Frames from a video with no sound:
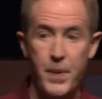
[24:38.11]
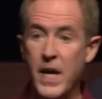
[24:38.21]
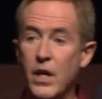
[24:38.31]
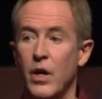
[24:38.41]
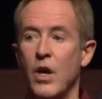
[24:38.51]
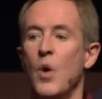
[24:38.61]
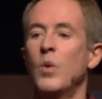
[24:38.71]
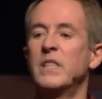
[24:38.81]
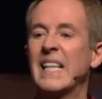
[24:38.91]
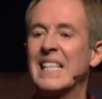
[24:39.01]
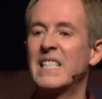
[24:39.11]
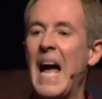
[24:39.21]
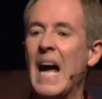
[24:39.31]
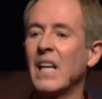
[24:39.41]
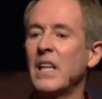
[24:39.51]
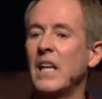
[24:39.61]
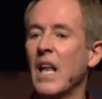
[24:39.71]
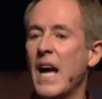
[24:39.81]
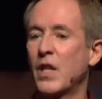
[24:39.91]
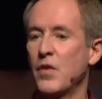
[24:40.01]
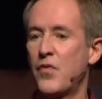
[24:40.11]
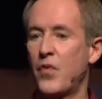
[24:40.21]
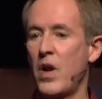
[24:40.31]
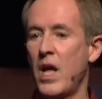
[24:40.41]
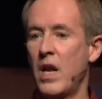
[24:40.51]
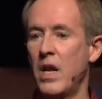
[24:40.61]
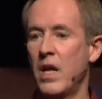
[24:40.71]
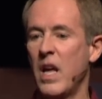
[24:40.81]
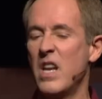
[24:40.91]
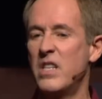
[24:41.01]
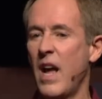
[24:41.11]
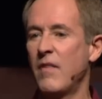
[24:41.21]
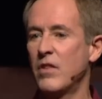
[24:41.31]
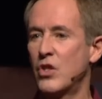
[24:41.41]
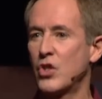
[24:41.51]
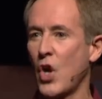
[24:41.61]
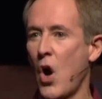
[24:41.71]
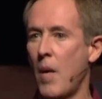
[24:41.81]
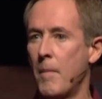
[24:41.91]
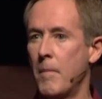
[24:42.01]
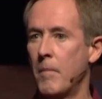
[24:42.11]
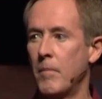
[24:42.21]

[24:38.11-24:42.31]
Peter was exactly like the friend in David's psalm.